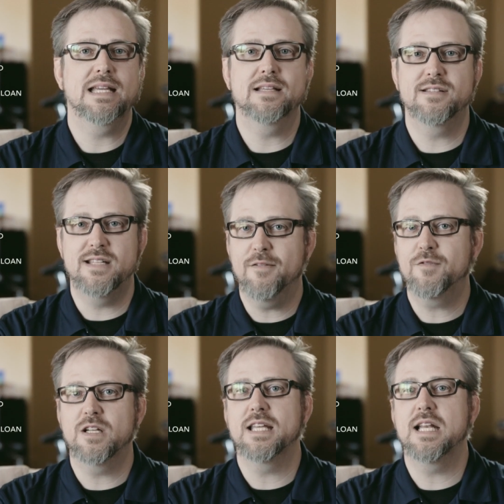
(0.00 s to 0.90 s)
is
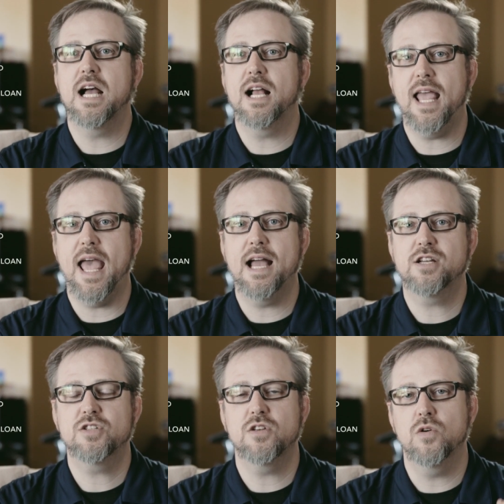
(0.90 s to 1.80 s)
definitely not
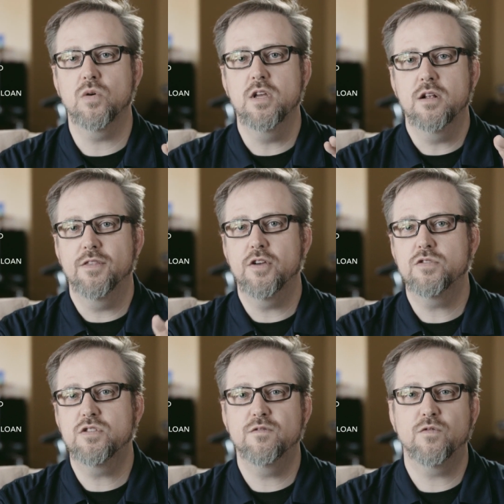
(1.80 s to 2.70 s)
cash. So
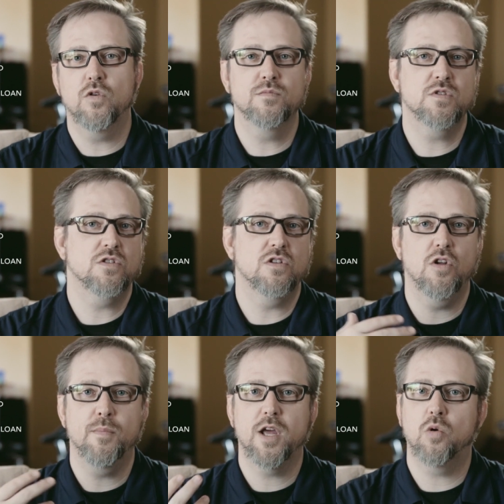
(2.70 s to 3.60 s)
those 2 forms,
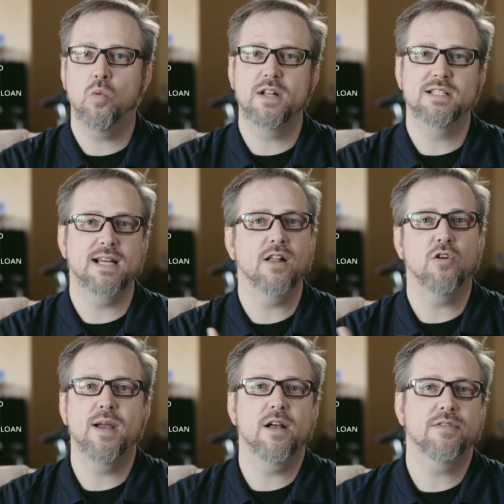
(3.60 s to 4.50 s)
no matter what
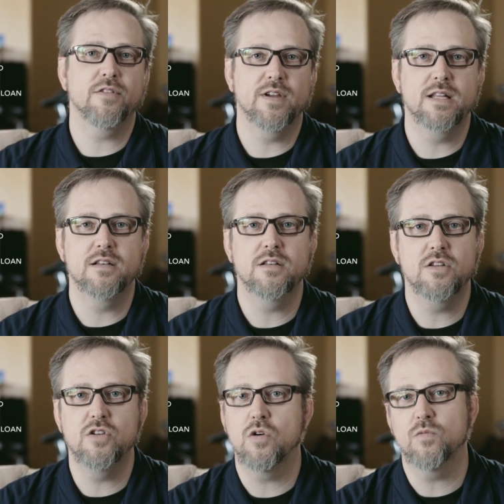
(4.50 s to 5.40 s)
dollar amount they're in,
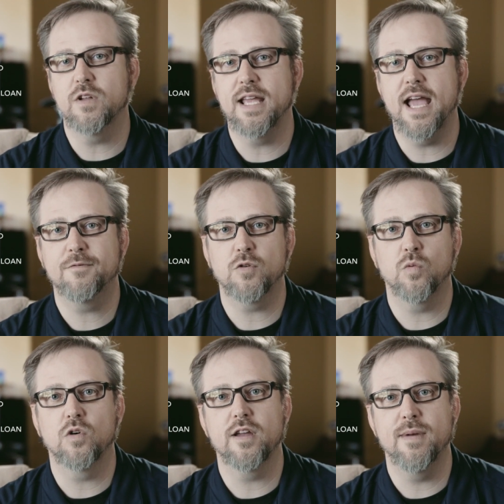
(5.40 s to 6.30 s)
you don't really have to
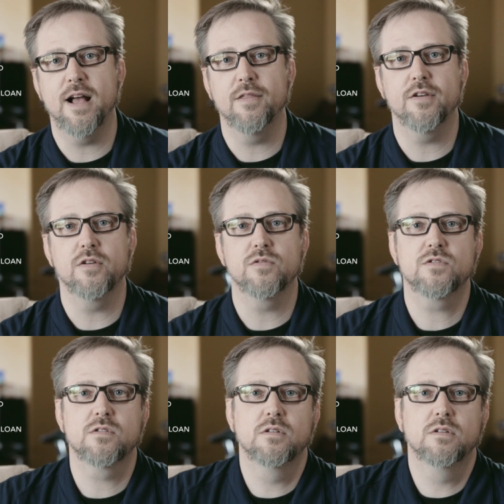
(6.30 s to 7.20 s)
worry about those.